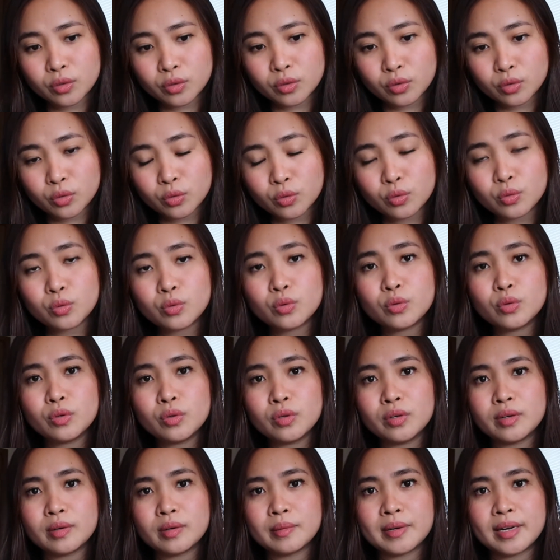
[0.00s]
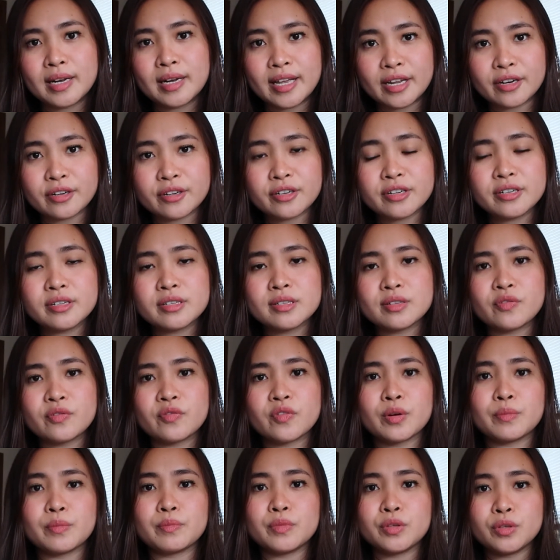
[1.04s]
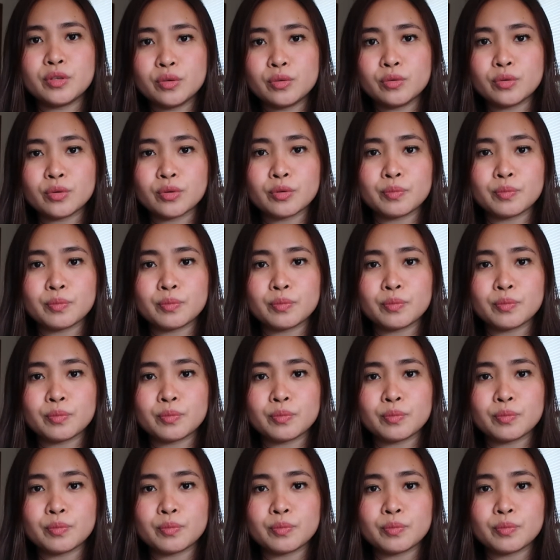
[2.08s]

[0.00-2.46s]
2 letters from your